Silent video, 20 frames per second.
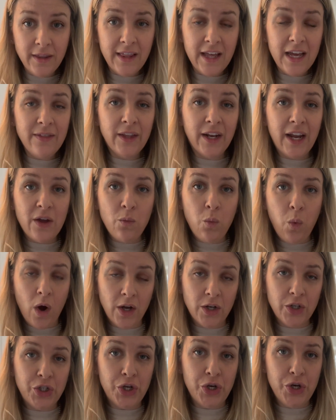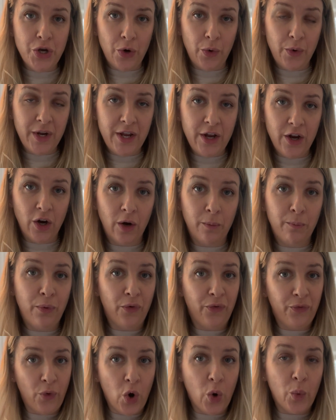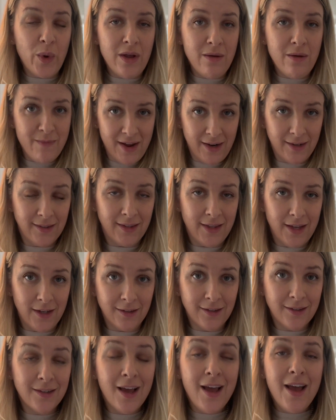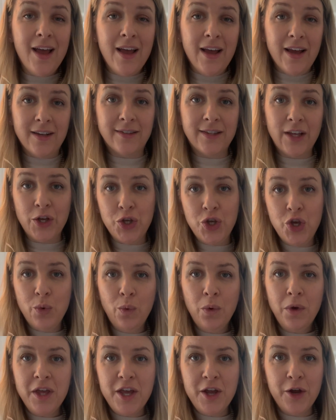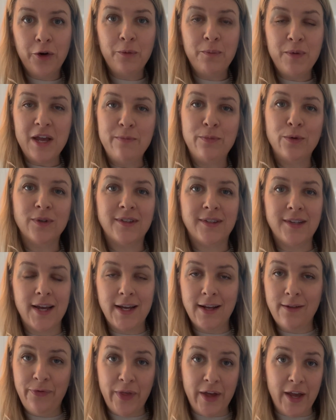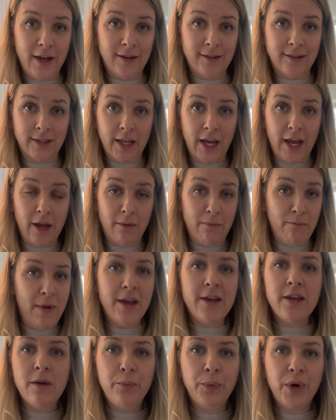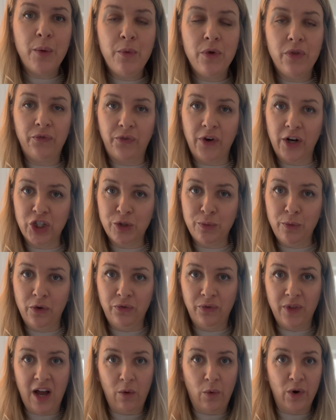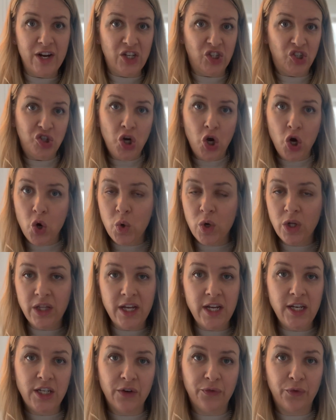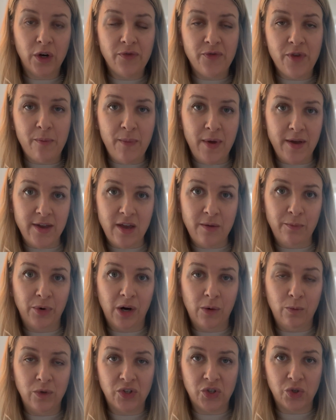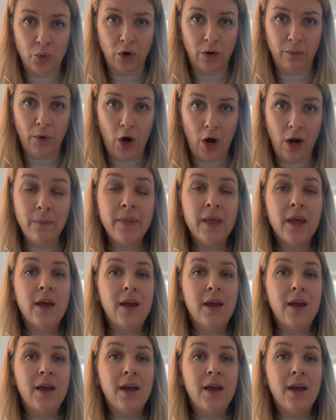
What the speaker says: thing that I want to note here before we mix this is that you will hear people say things like making bread with fresh milled flour is totally different than making bread with store-bought.